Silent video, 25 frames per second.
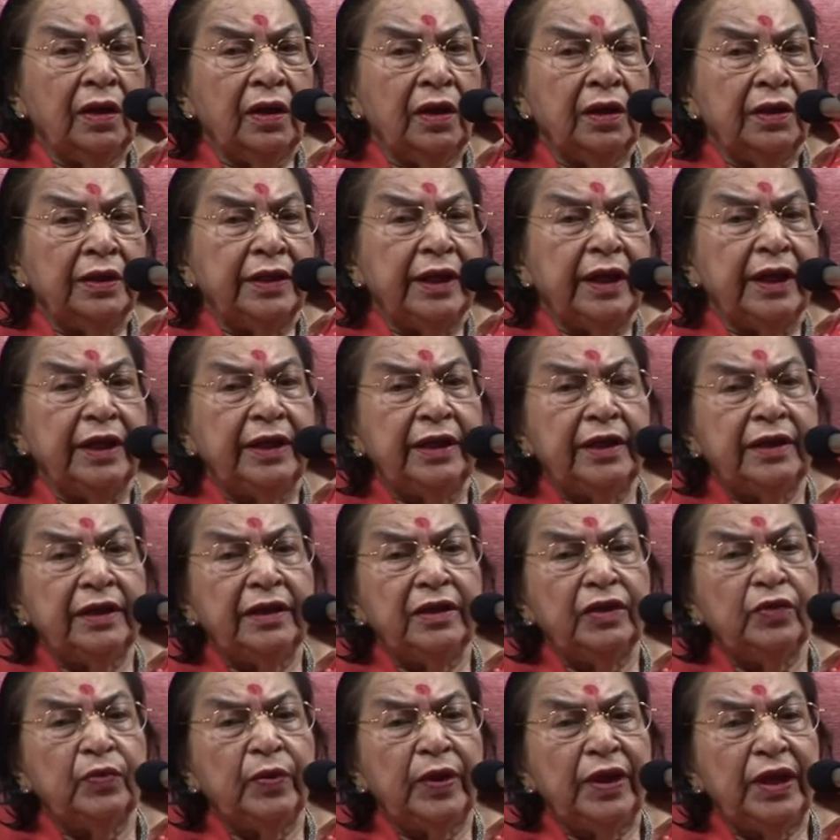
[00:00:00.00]
then it
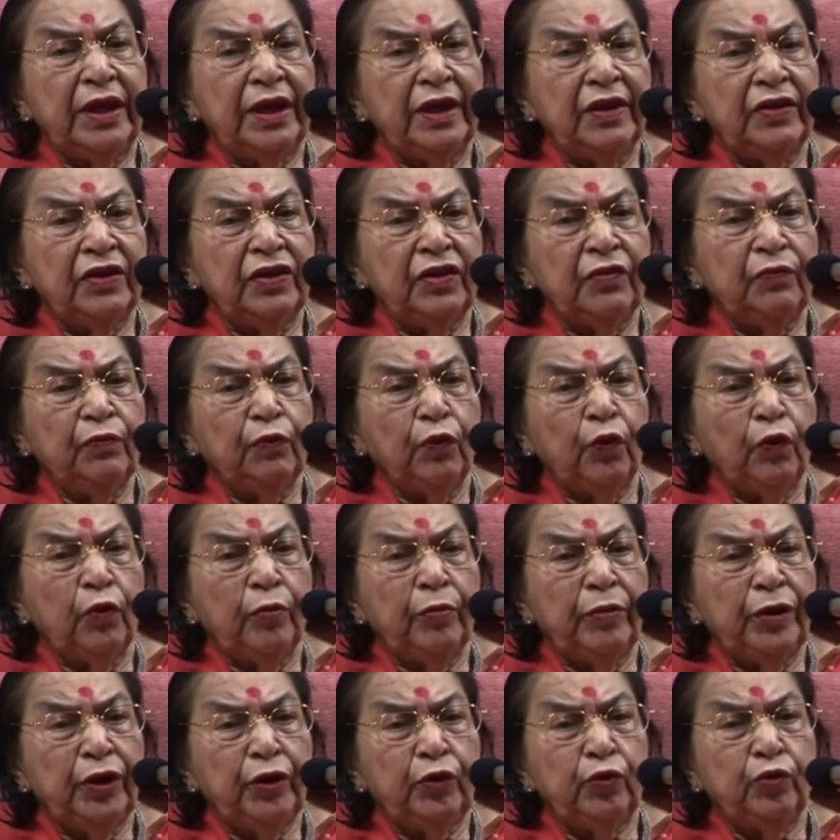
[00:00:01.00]
is very easy for
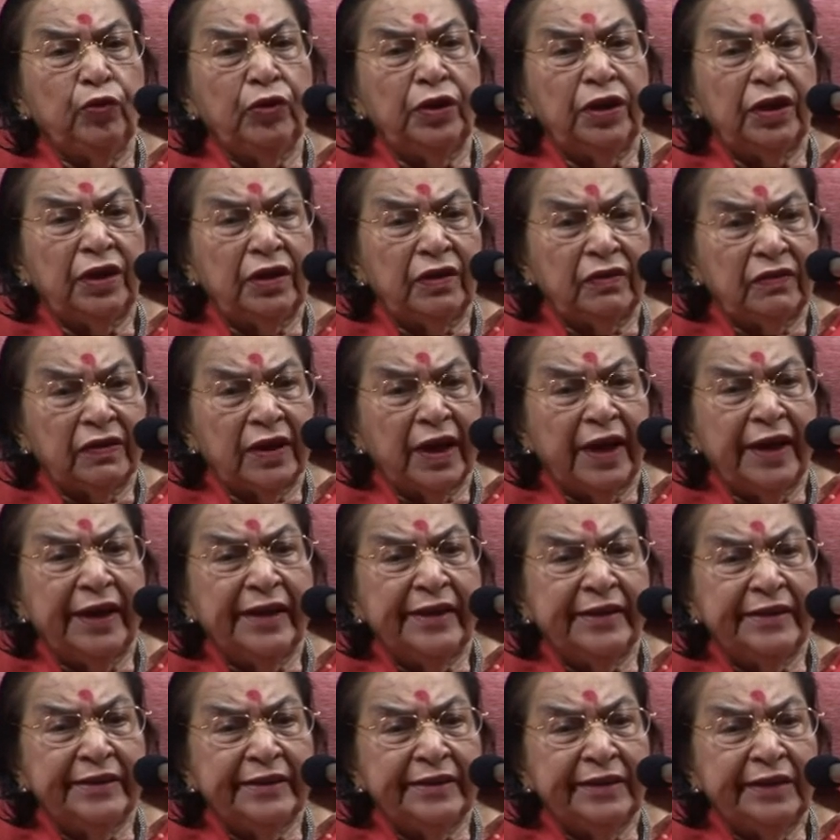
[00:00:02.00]
me to
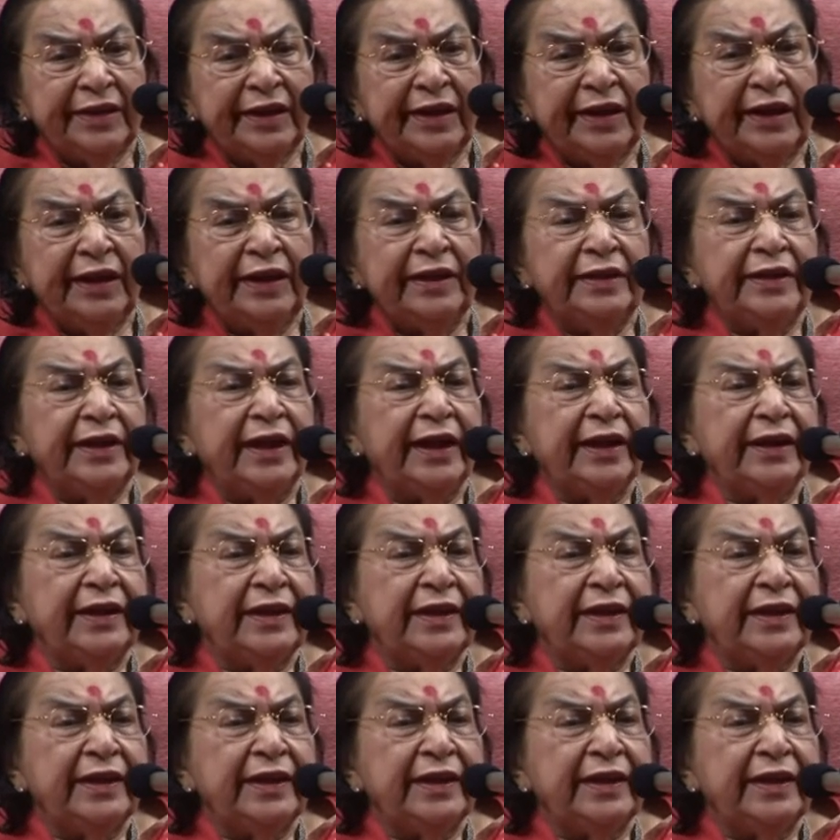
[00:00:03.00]
criticize that